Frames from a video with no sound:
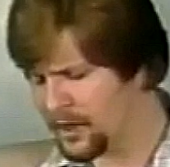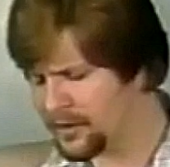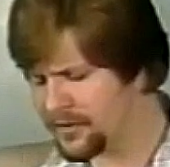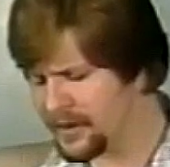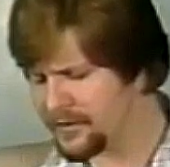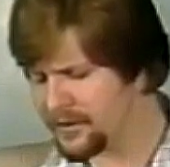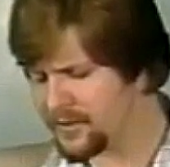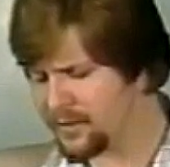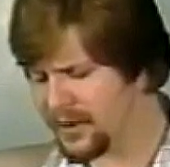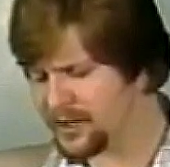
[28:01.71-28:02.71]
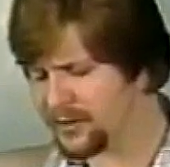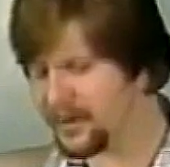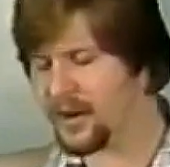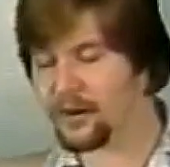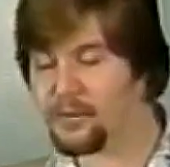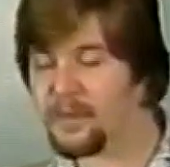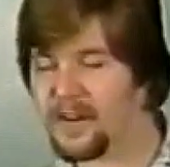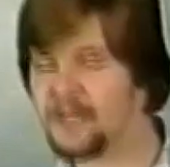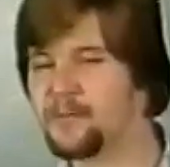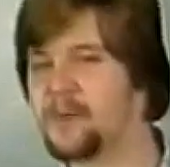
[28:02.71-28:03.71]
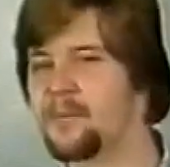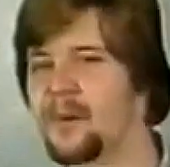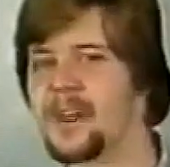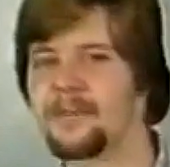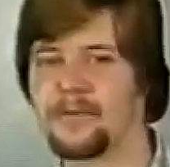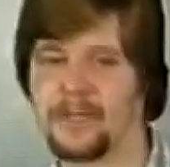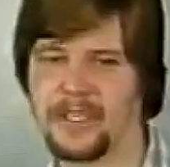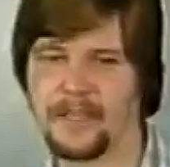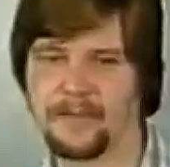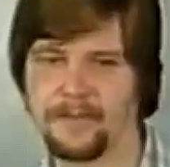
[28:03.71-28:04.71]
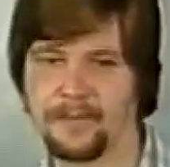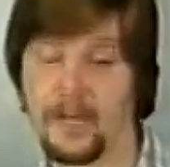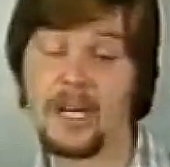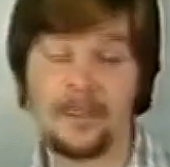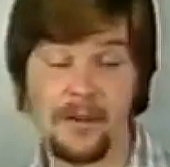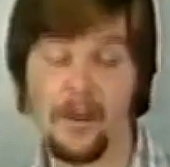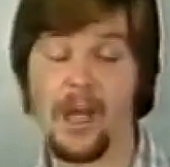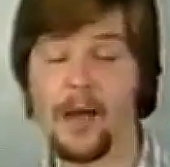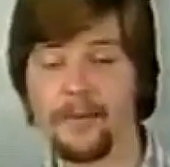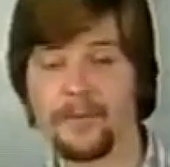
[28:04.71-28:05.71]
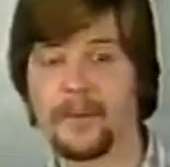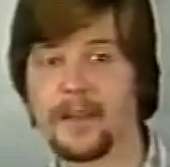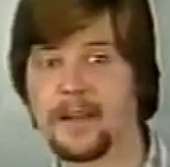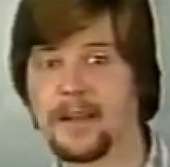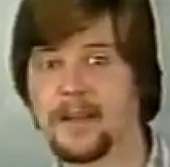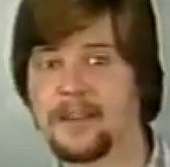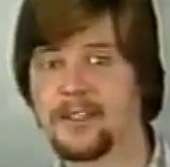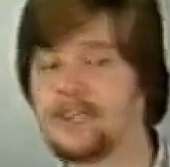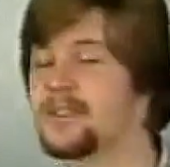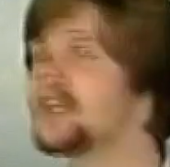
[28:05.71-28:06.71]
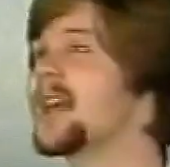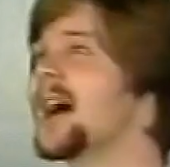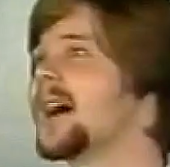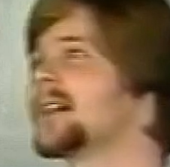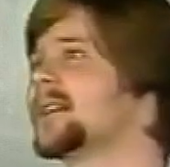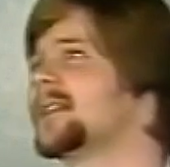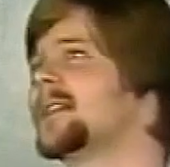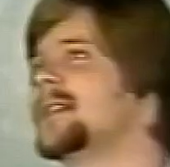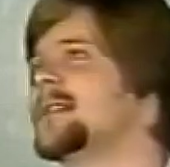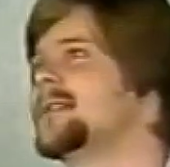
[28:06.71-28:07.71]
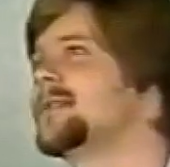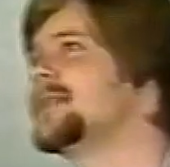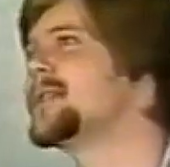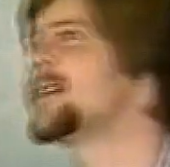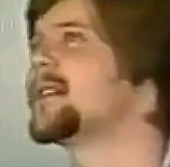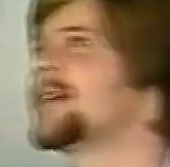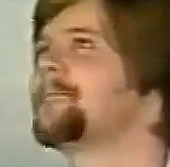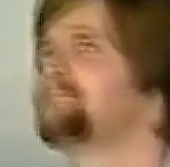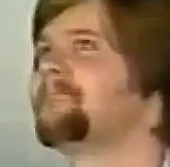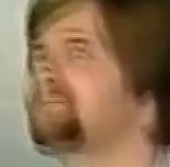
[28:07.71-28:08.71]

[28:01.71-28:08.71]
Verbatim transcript: know you're under this pressure, and a group of us have been praying for you. I said, oh, yeah? She said, yeah. She said, um,